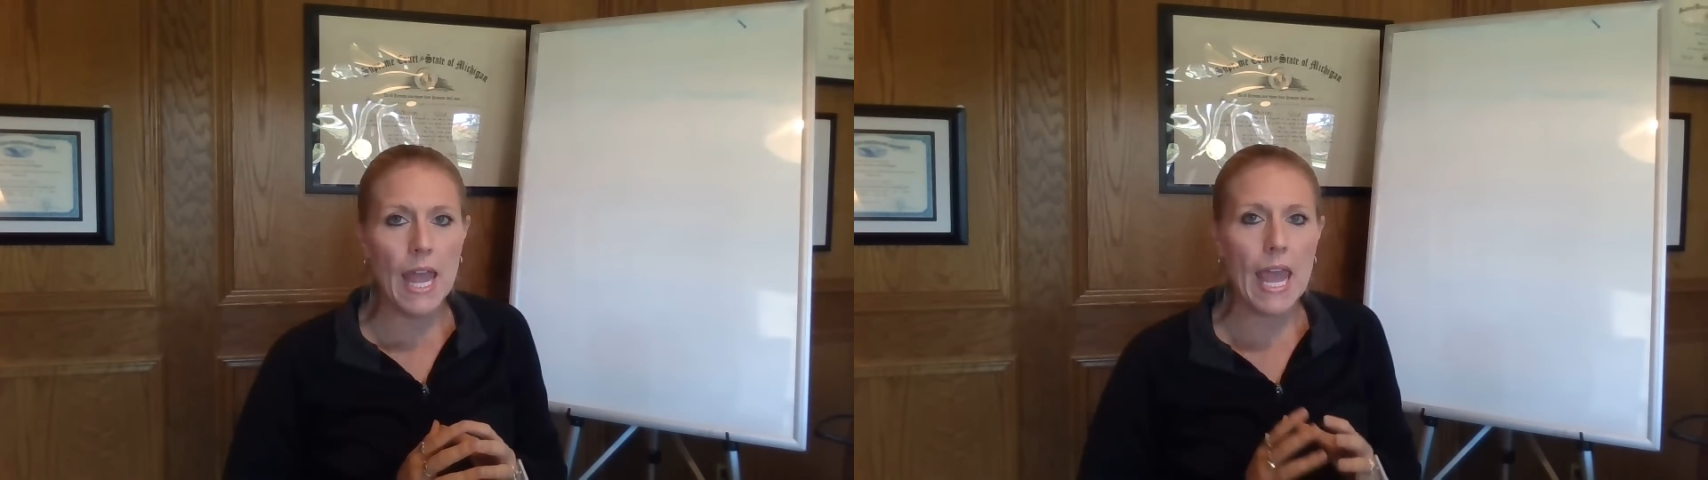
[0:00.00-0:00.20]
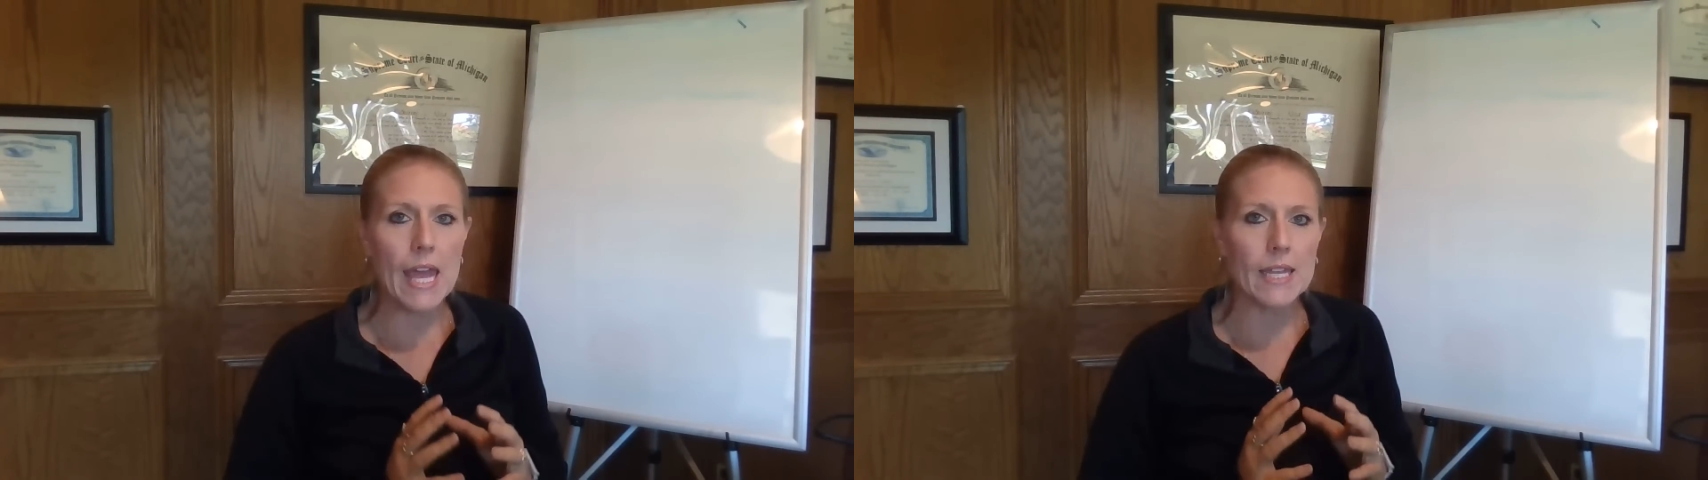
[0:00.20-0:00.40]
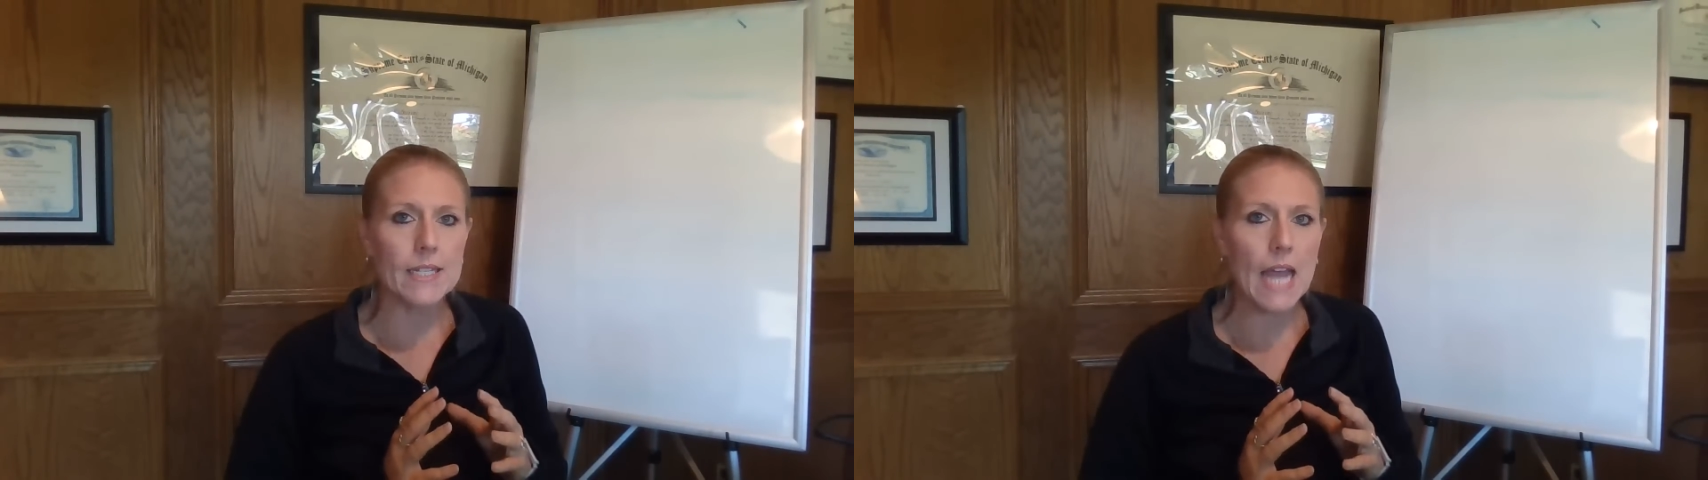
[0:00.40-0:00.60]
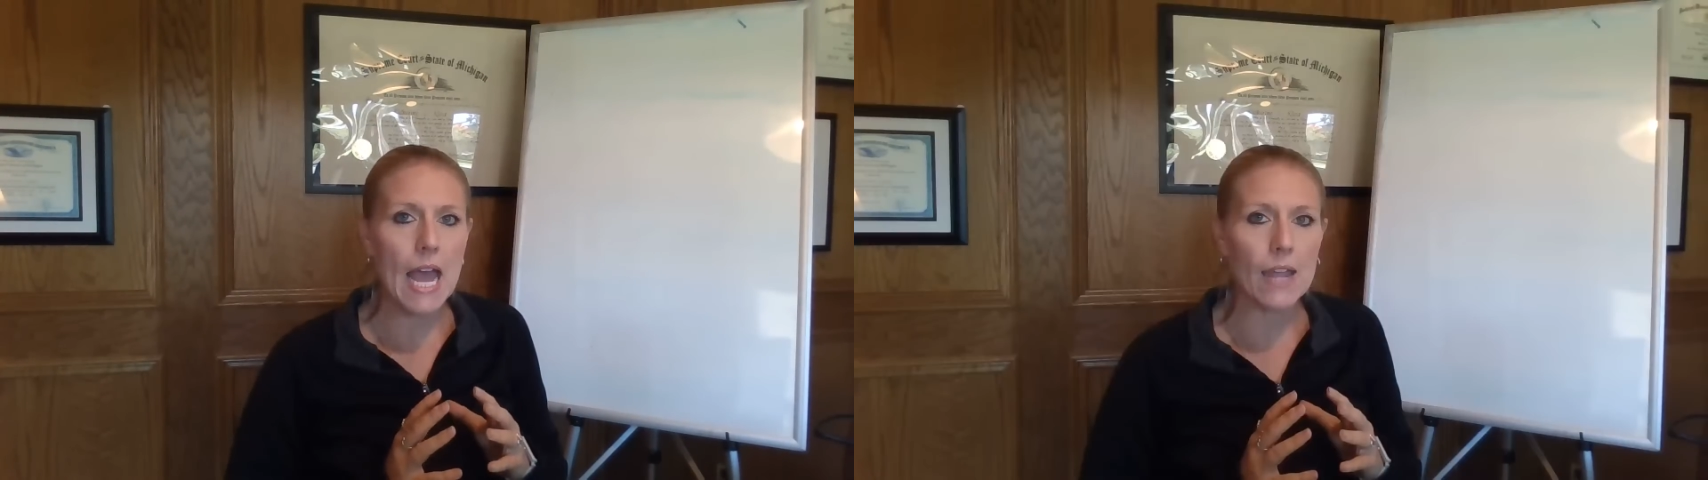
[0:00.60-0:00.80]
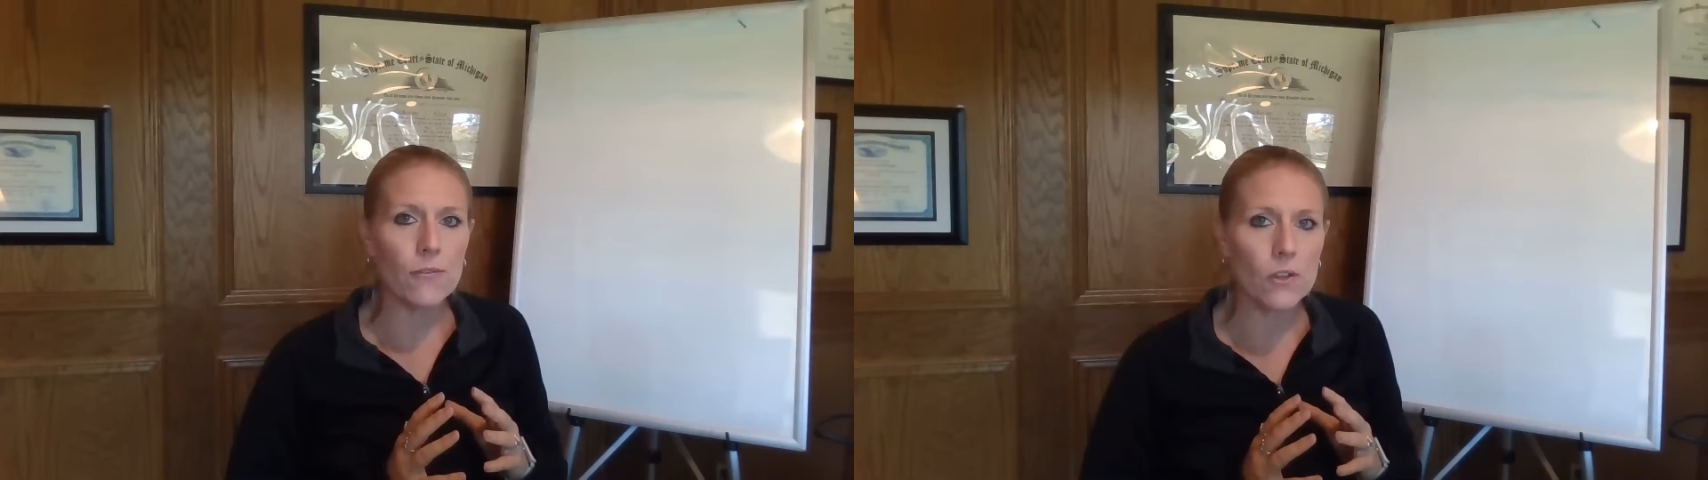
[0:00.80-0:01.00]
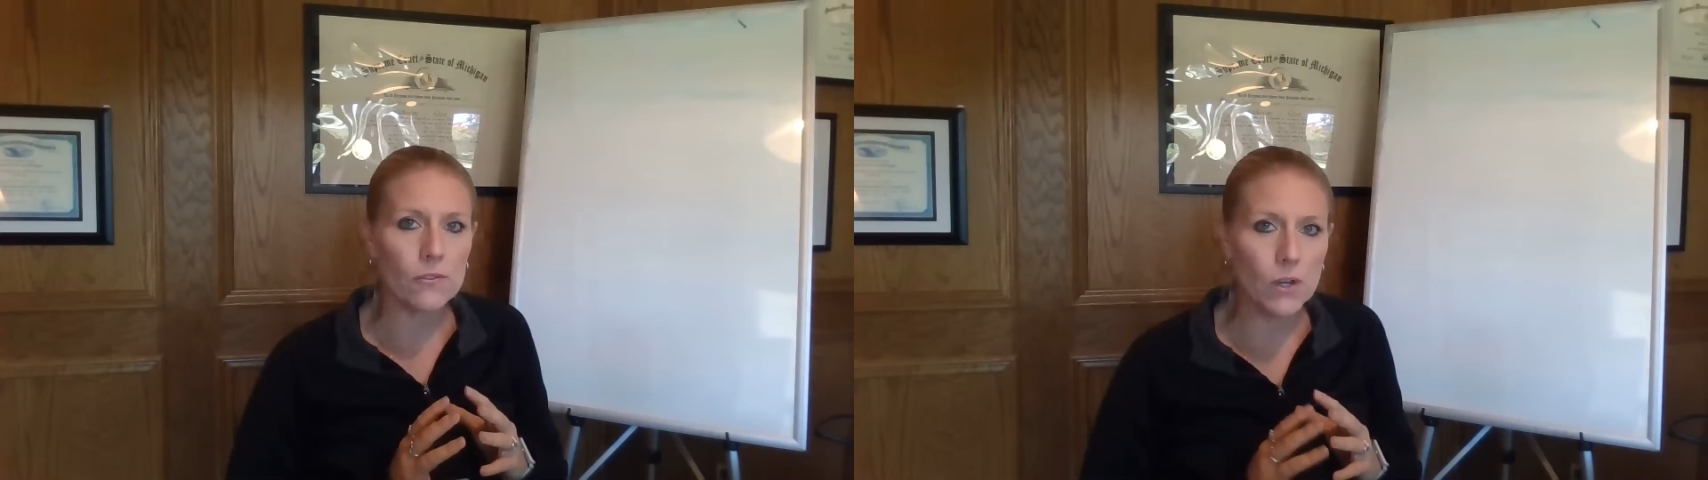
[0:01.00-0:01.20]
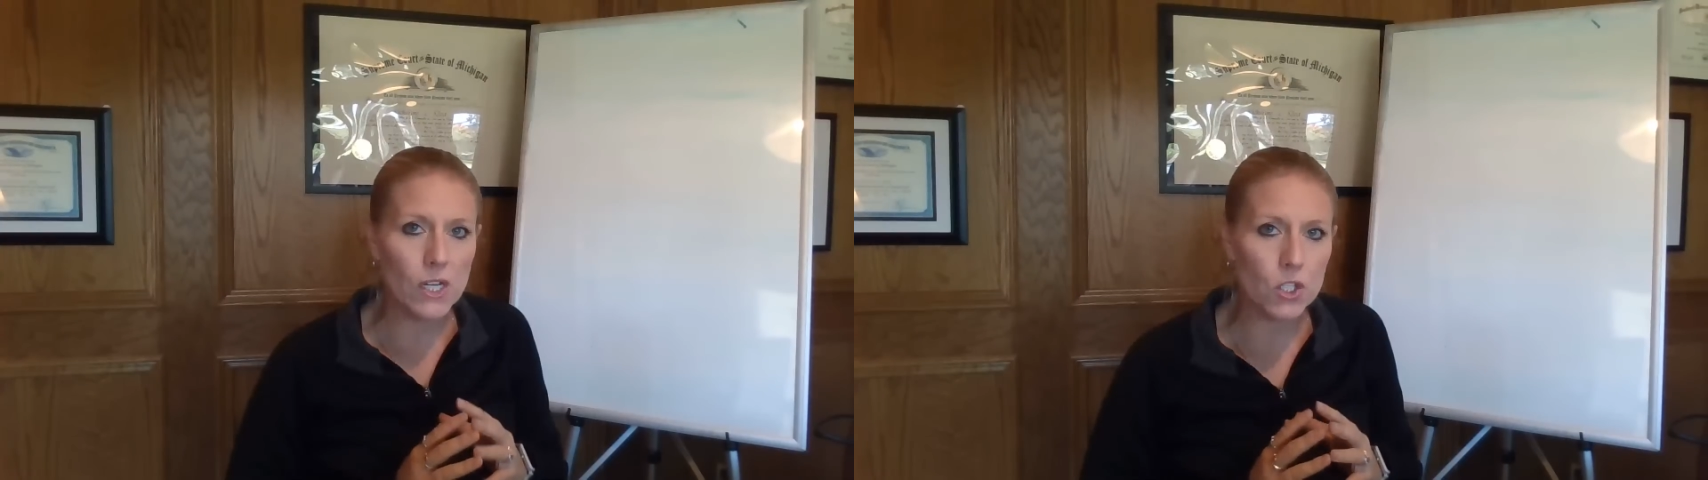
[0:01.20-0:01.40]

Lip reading: And I feel very